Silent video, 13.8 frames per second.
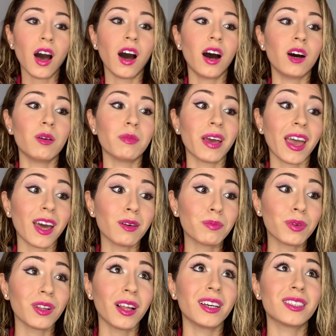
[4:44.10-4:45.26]
Um, and
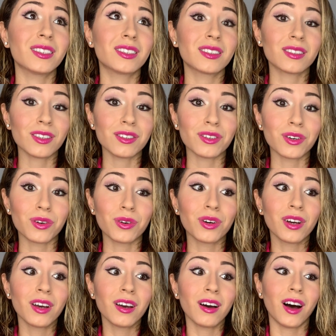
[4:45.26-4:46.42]
plus, you know,
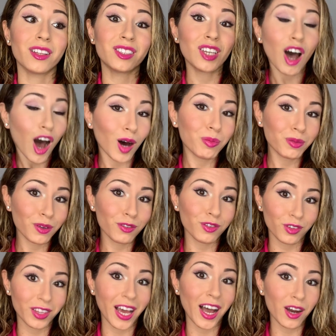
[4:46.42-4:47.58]
on top
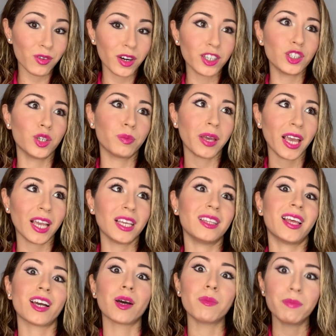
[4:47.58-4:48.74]
of that rent, you're paying
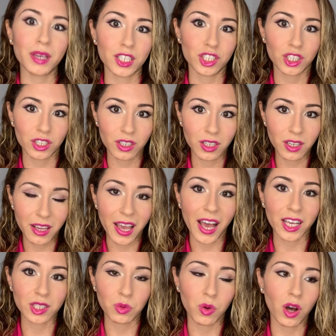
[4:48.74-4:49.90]
that commission
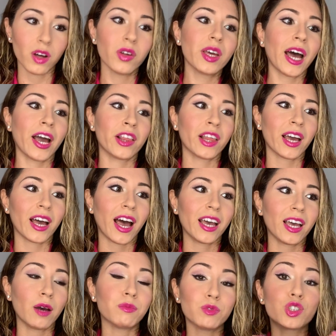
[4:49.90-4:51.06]
as well. I, I,
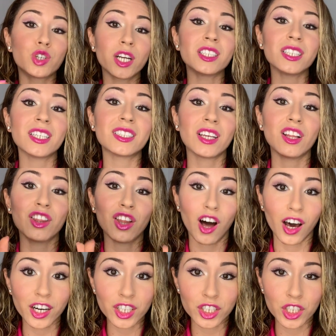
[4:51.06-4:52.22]
I'm stressing this a
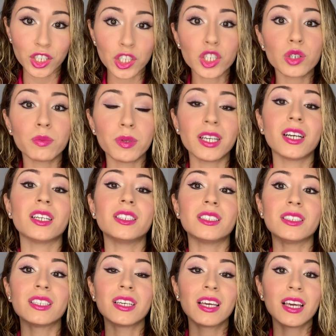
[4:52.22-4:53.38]
lot to you
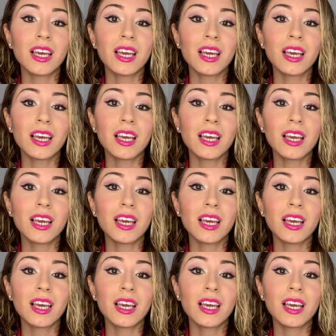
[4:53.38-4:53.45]
because,